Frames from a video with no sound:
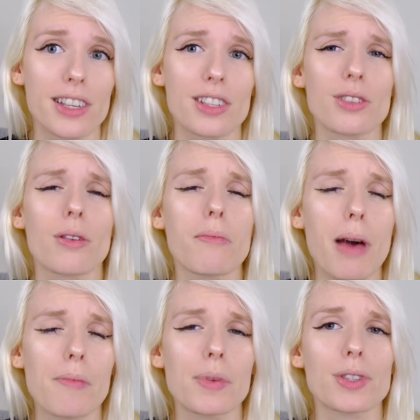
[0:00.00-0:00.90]
is to
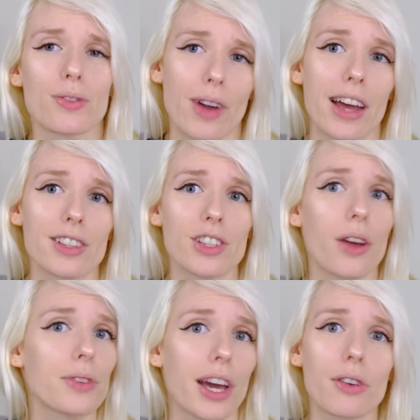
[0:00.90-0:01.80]
remember to rest.
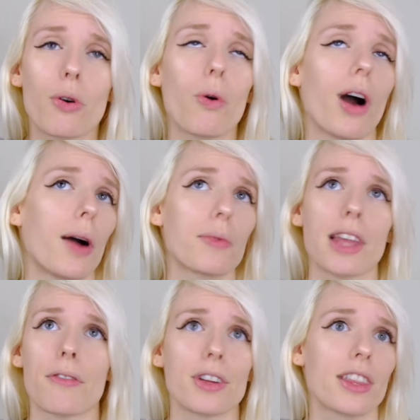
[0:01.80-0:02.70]
Don't get caught up with
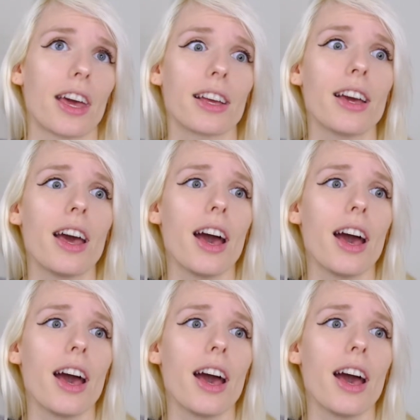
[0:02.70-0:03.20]
everything.